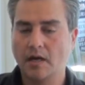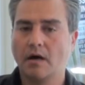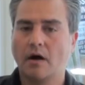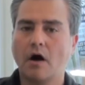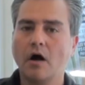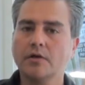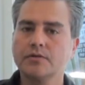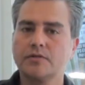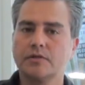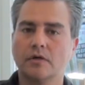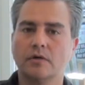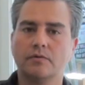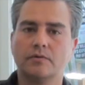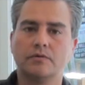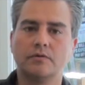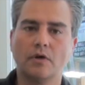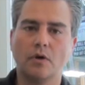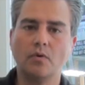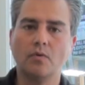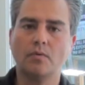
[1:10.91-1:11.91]
Also,
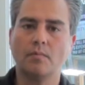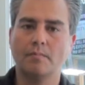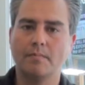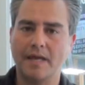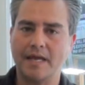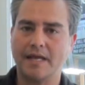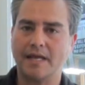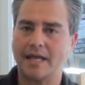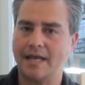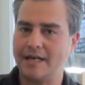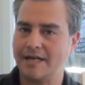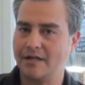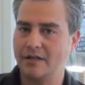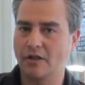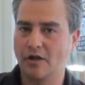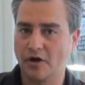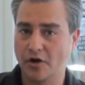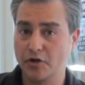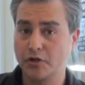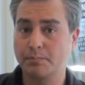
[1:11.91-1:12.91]
don't make any
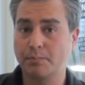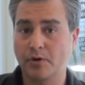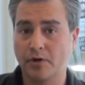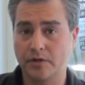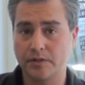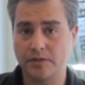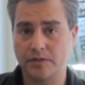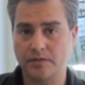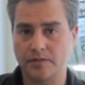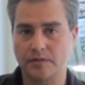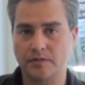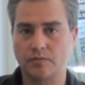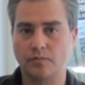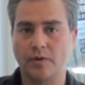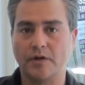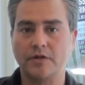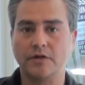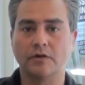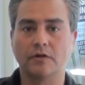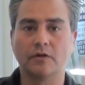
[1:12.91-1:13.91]
large purchases
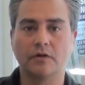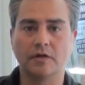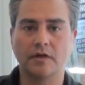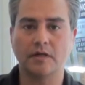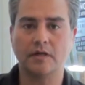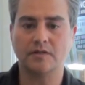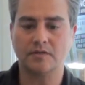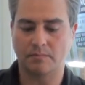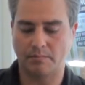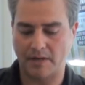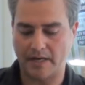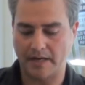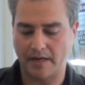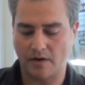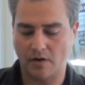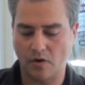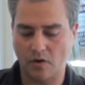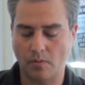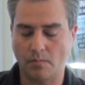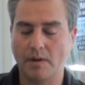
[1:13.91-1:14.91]
when you're looking to buy
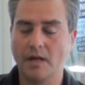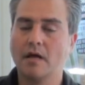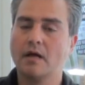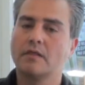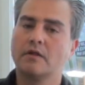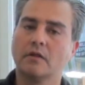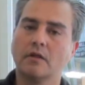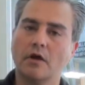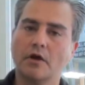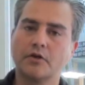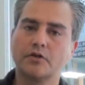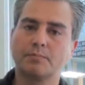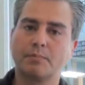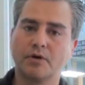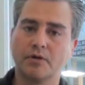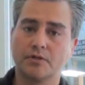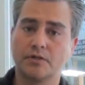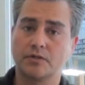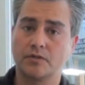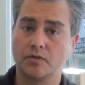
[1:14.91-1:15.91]
a home. The large
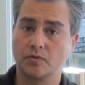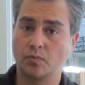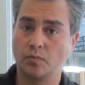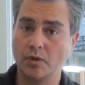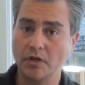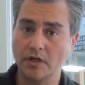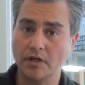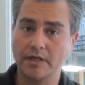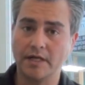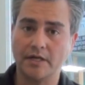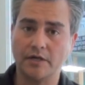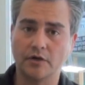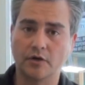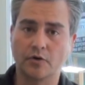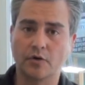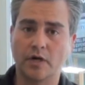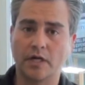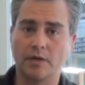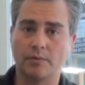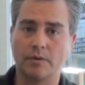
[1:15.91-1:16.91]
purchases will hit your
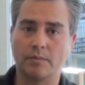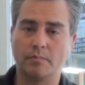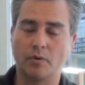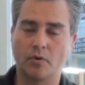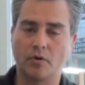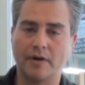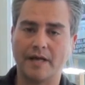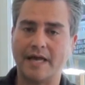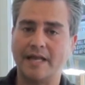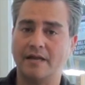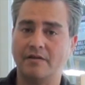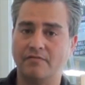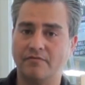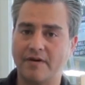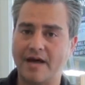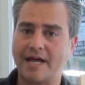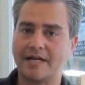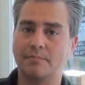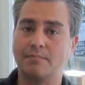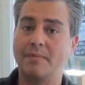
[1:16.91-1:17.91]
credit report and in
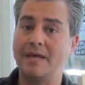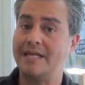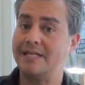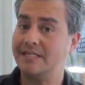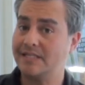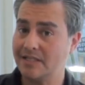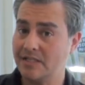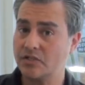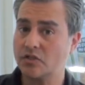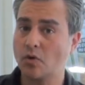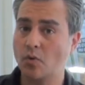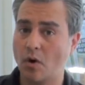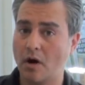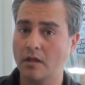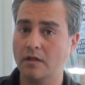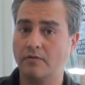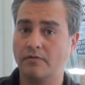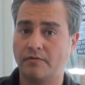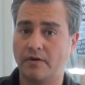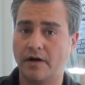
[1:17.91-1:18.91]
fact may
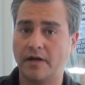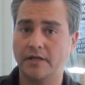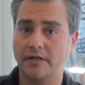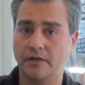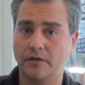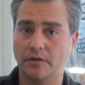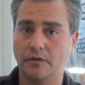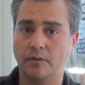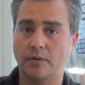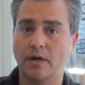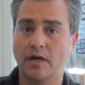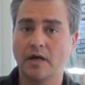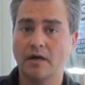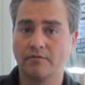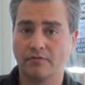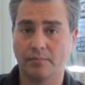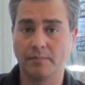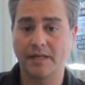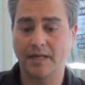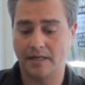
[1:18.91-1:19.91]
disqualify you
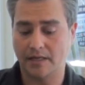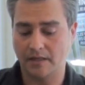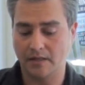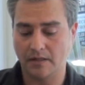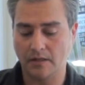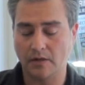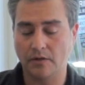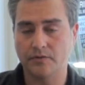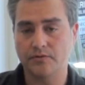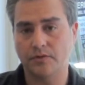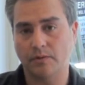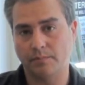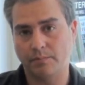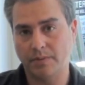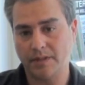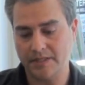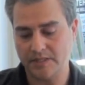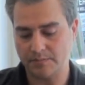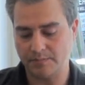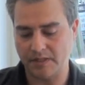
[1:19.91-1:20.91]
from getting a loan, so
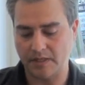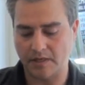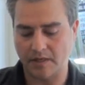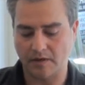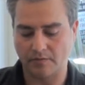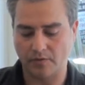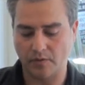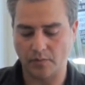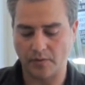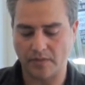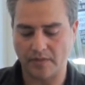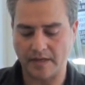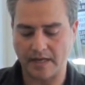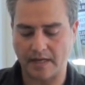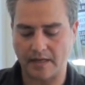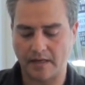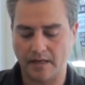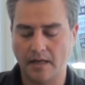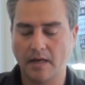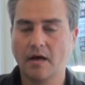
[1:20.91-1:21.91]
please be careful with
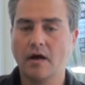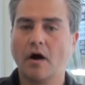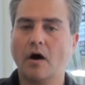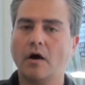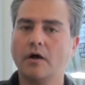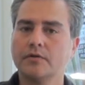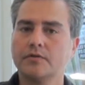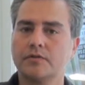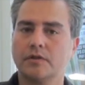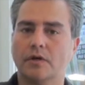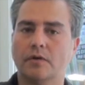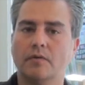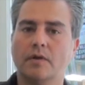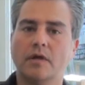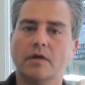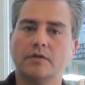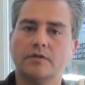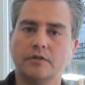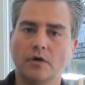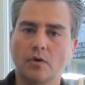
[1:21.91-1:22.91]
that. Also,
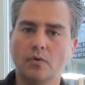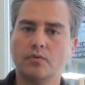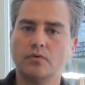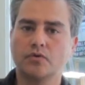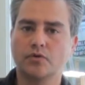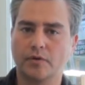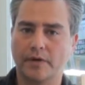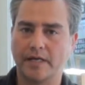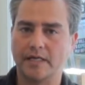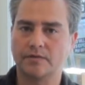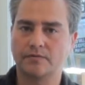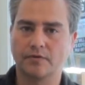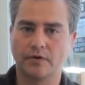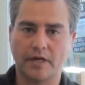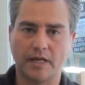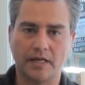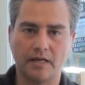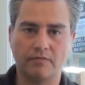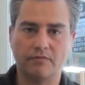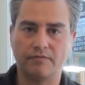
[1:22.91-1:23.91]
don't
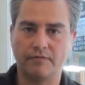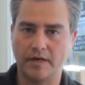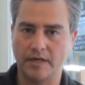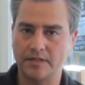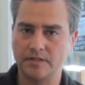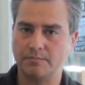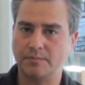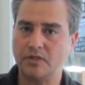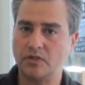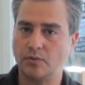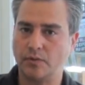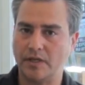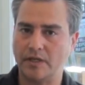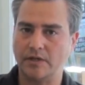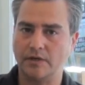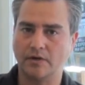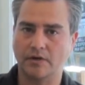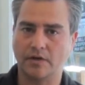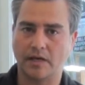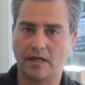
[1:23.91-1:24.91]
transfer any funds between
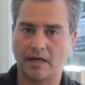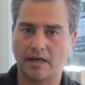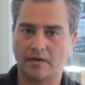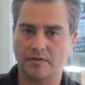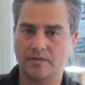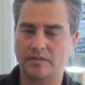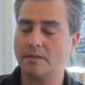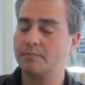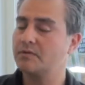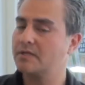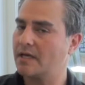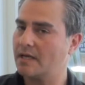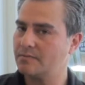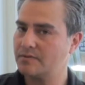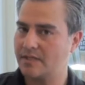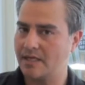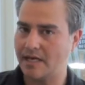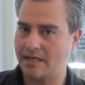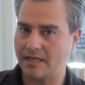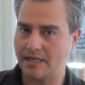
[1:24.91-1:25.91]
your accounts.
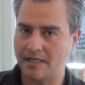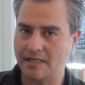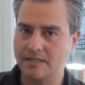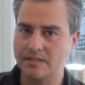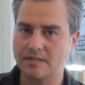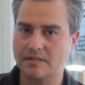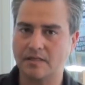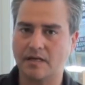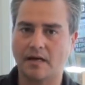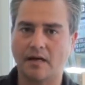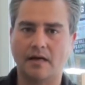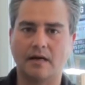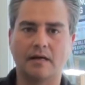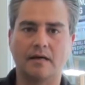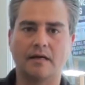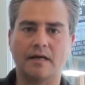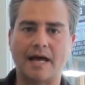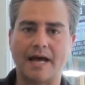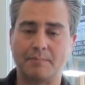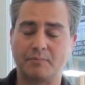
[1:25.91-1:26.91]
Sometimes that is
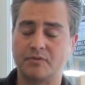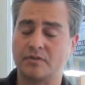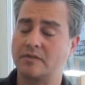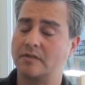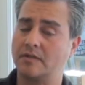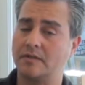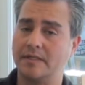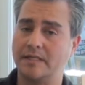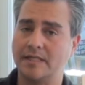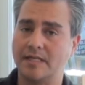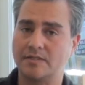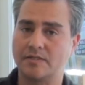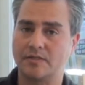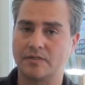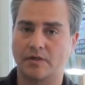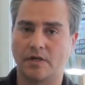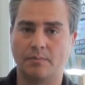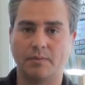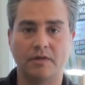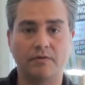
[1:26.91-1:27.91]
absolutely
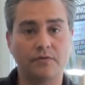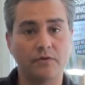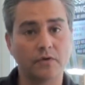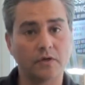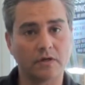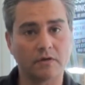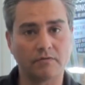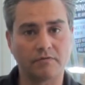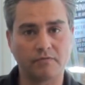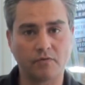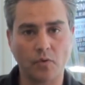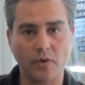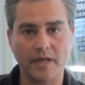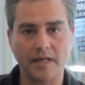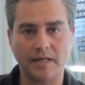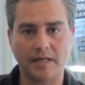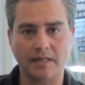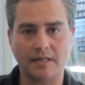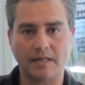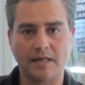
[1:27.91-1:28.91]
necessary, but if you can
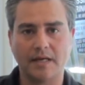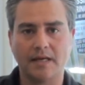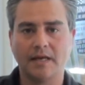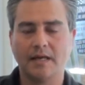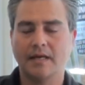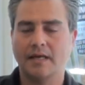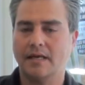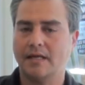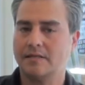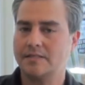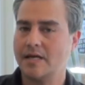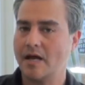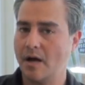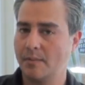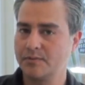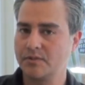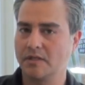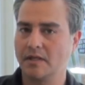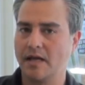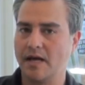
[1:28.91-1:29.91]
avoid it, it
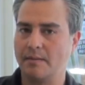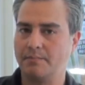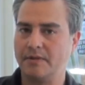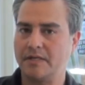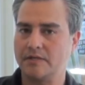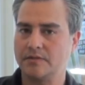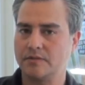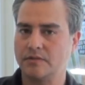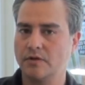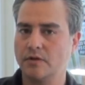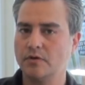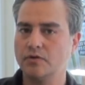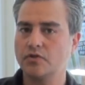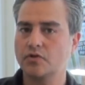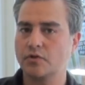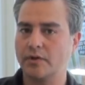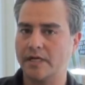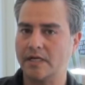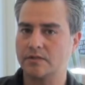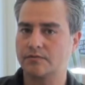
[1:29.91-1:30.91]
helps a lot because those
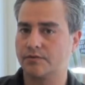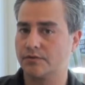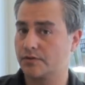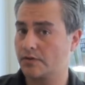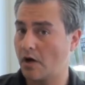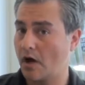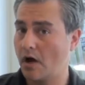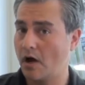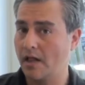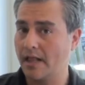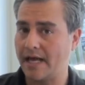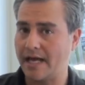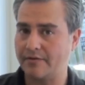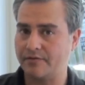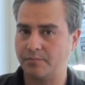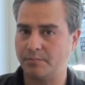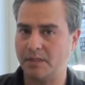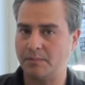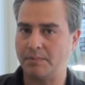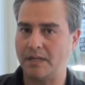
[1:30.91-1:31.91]
transfers all
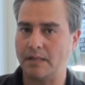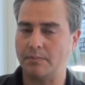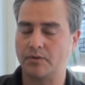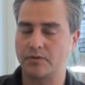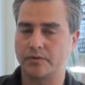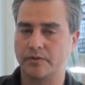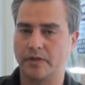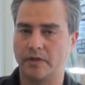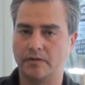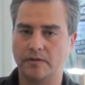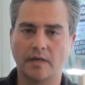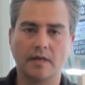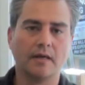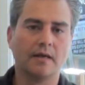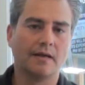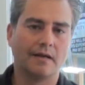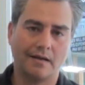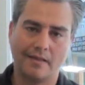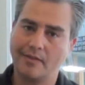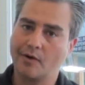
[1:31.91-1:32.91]
have to be paper trailed,
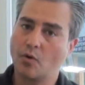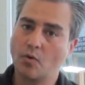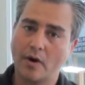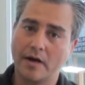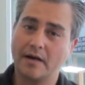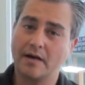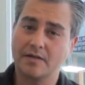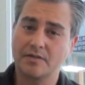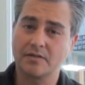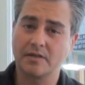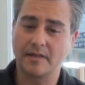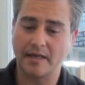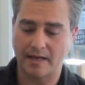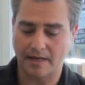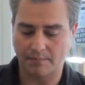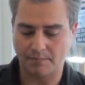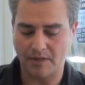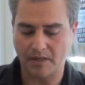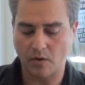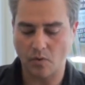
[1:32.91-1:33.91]
and quite honestly
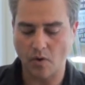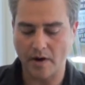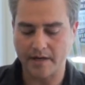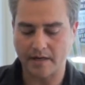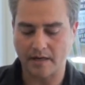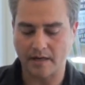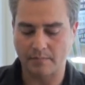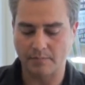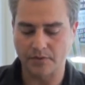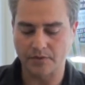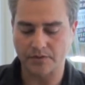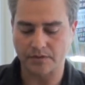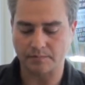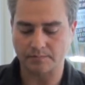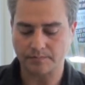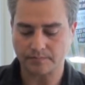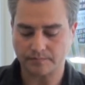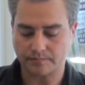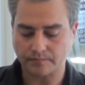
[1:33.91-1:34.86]
that can be quite cumbersome.